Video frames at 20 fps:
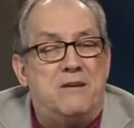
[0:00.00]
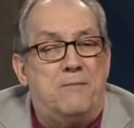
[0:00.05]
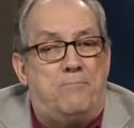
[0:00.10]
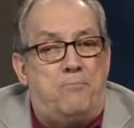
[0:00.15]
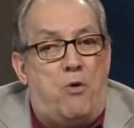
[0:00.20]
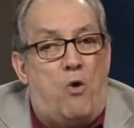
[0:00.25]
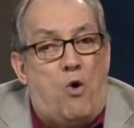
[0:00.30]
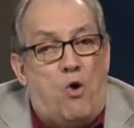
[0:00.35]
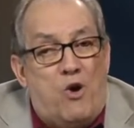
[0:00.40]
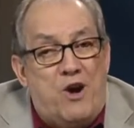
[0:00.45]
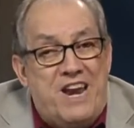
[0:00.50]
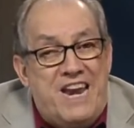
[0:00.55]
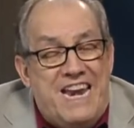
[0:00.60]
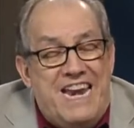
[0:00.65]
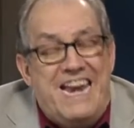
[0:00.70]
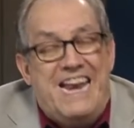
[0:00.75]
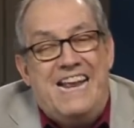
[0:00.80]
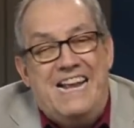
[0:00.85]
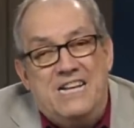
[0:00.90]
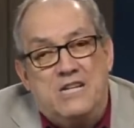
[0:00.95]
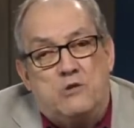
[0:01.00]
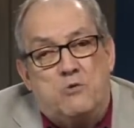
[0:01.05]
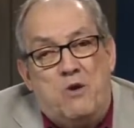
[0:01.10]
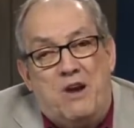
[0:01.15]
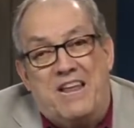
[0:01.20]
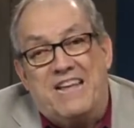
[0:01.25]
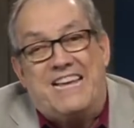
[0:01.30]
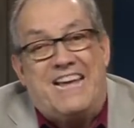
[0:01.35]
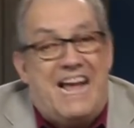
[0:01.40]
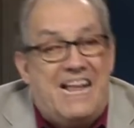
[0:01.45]
supporting
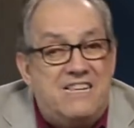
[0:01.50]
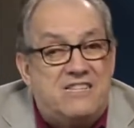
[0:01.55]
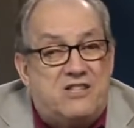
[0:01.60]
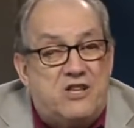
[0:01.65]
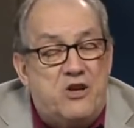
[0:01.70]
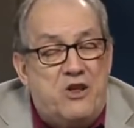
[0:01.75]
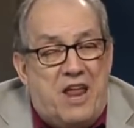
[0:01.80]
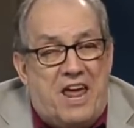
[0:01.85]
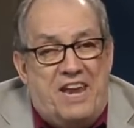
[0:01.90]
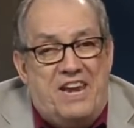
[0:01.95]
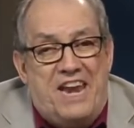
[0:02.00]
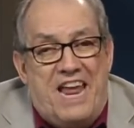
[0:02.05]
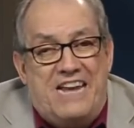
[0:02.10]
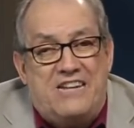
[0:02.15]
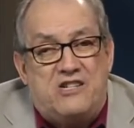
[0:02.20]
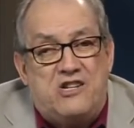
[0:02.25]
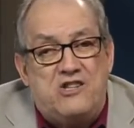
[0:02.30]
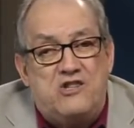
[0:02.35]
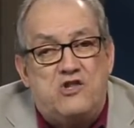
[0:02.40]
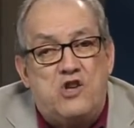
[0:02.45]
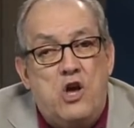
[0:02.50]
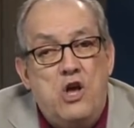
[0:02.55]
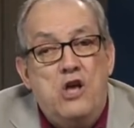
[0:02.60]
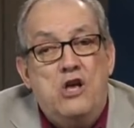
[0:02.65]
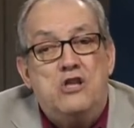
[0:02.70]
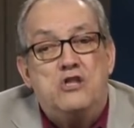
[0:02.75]
Israel against the United Nations.